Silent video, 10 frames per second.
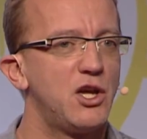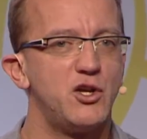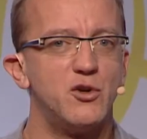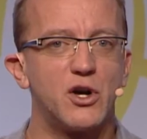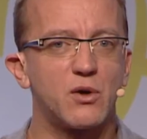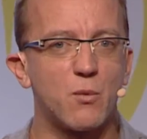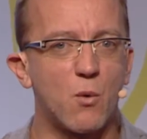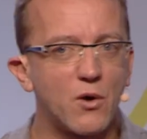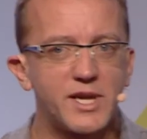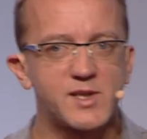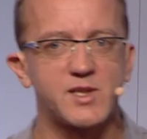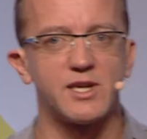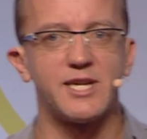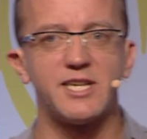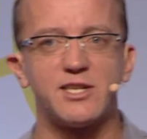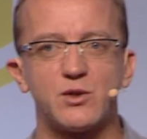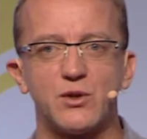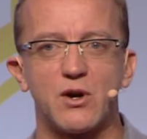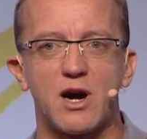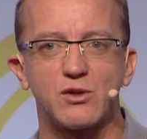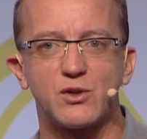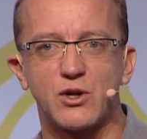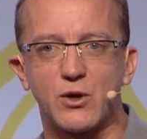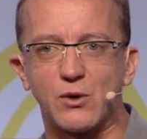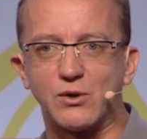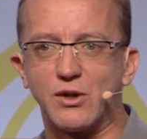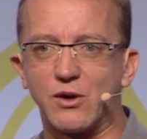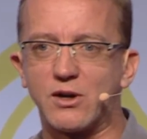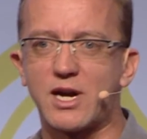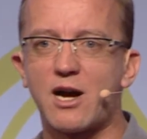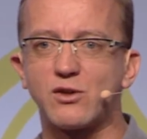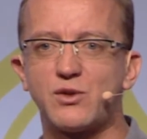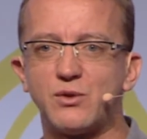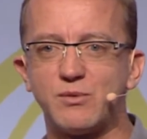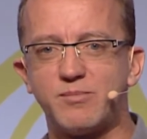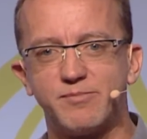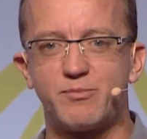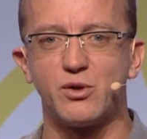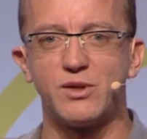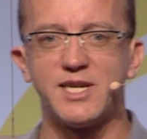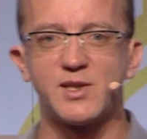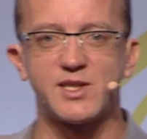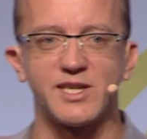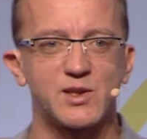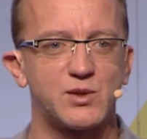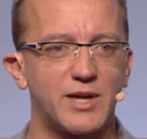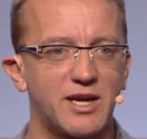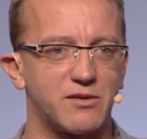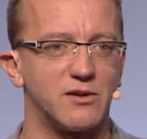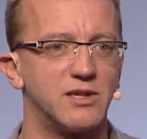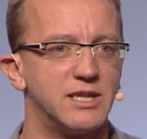You won't necessarily need to know how to code or how to put these things together,